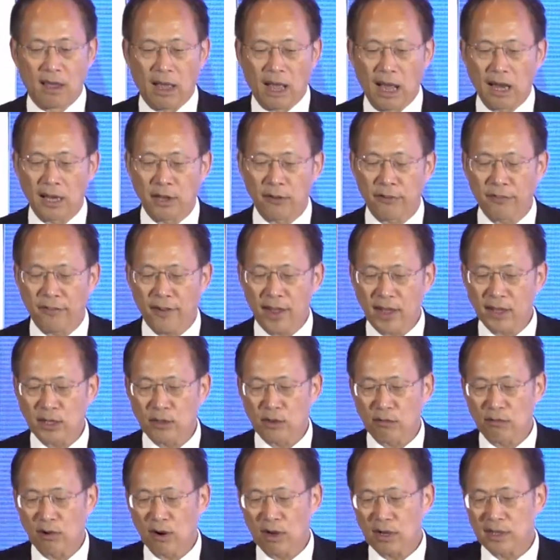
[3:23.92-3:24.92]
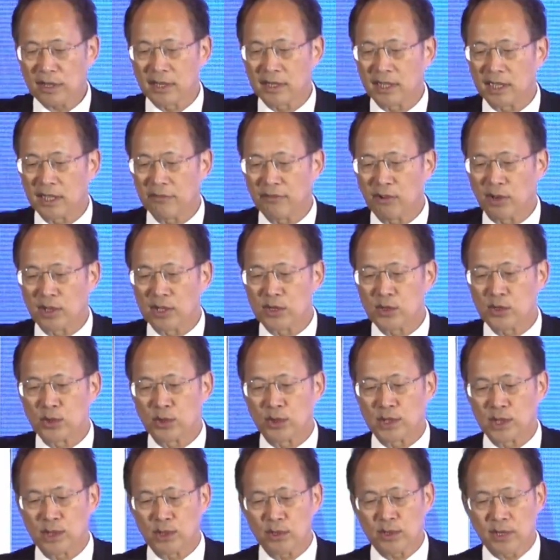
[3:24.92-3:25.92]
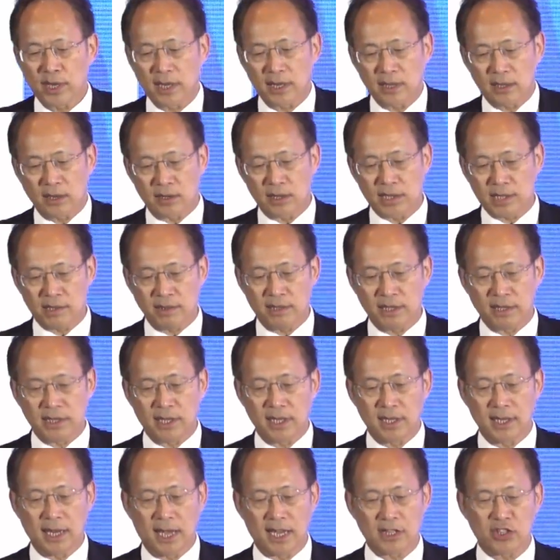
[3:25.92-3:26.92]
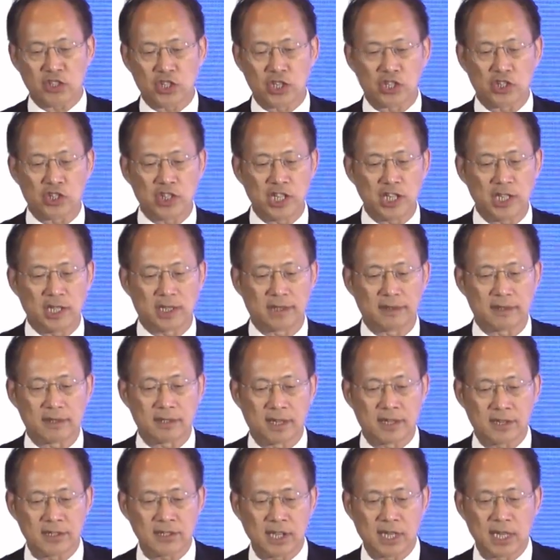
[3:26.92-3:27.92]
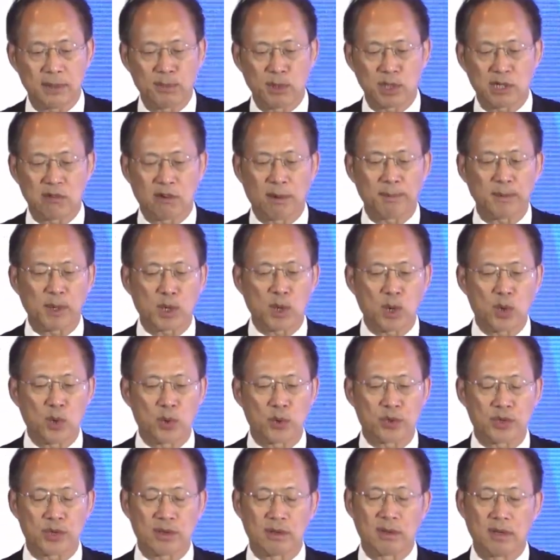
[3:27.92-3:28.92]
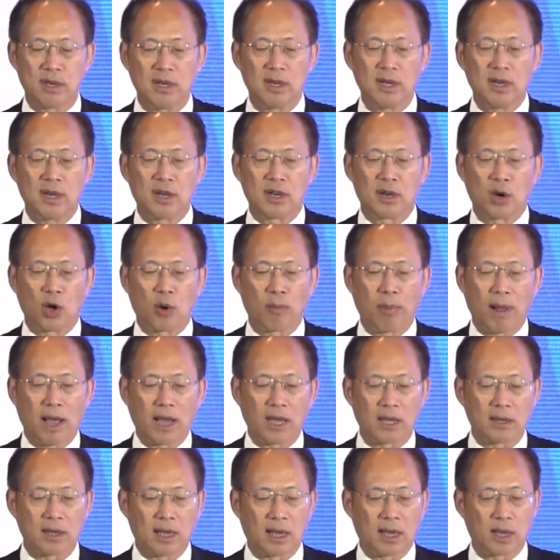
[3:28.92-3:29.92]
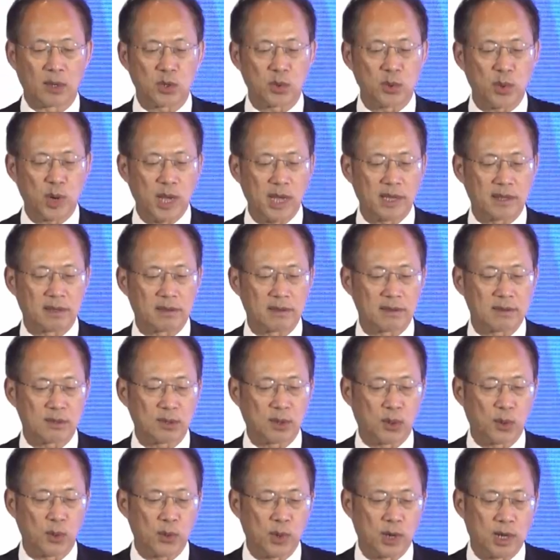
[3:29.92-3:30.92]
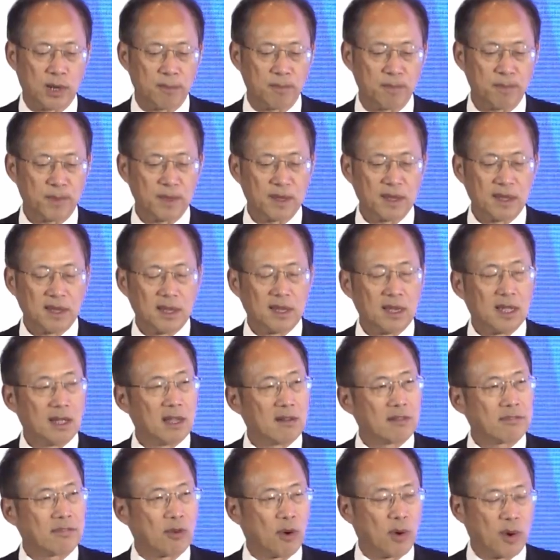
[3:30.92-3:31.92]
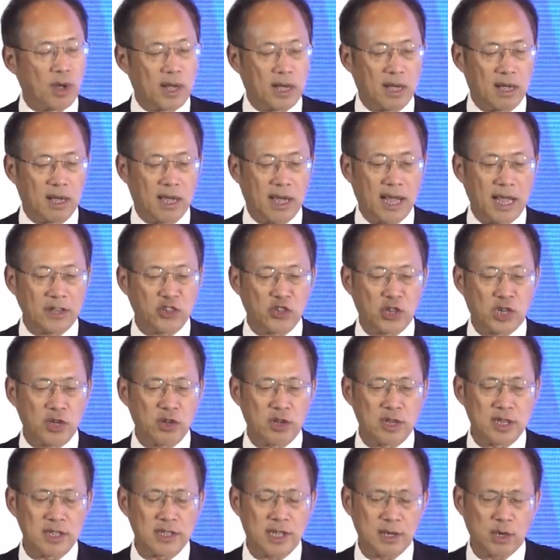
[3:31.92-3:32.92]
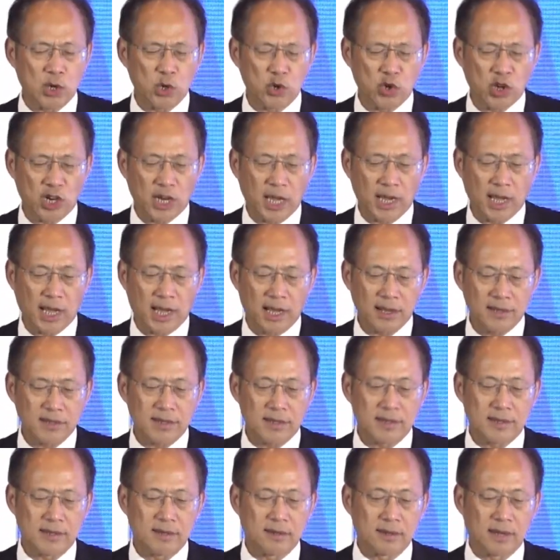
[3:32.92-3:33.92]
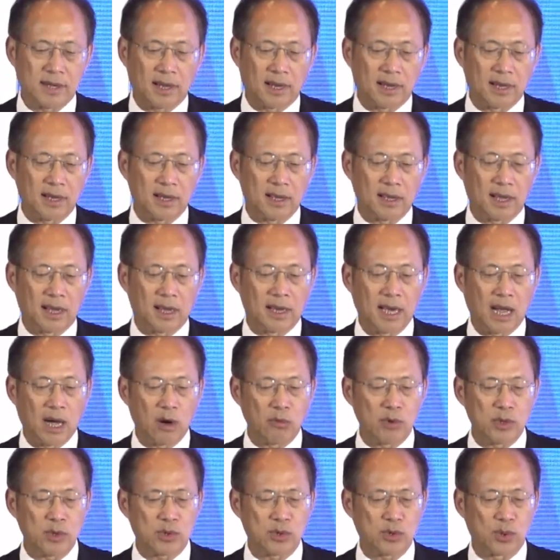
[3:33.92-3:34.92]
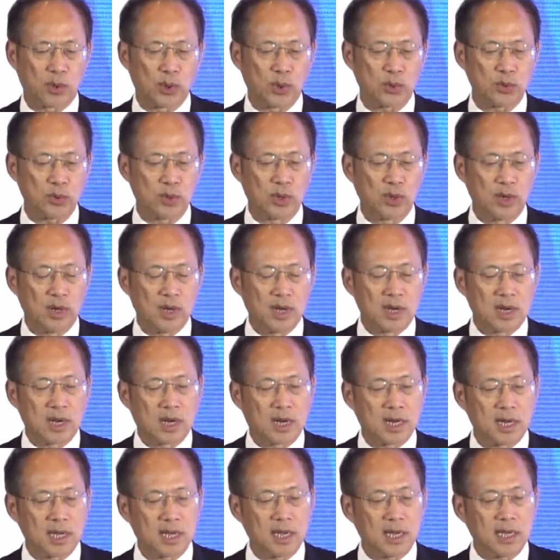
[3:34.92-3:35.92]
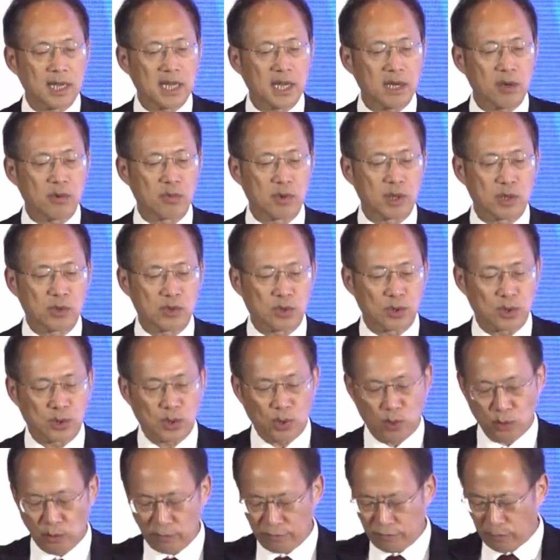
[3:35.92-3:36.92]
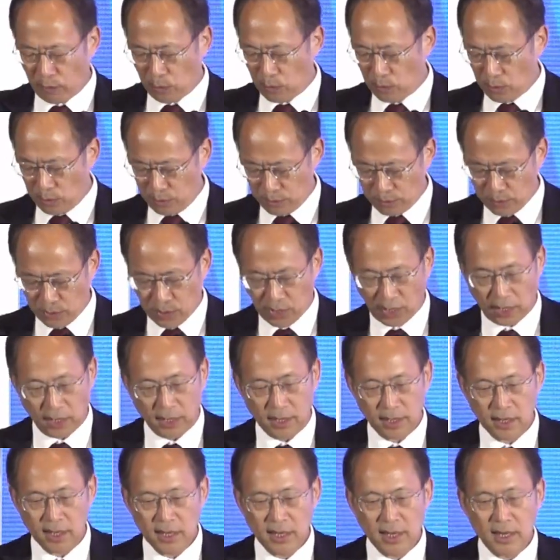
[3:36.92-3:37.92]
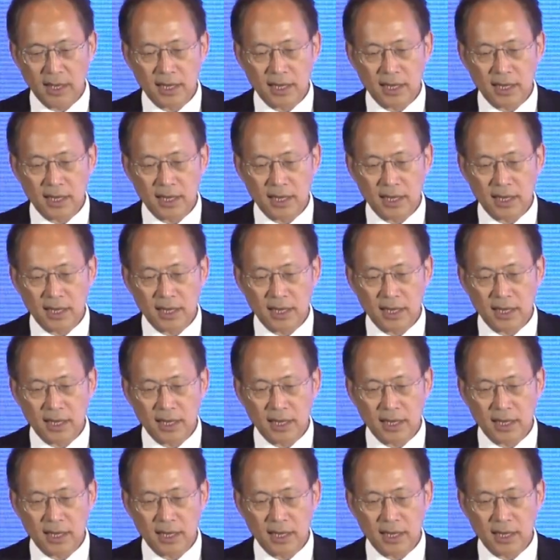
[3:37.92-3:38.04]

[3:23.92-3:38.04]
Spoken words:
I'd thank Rocky for introducing the 17 SDG, Sustainable Development Goals, by UN. So for education institutions like us, okay, and our research, clearly we should go for, okay,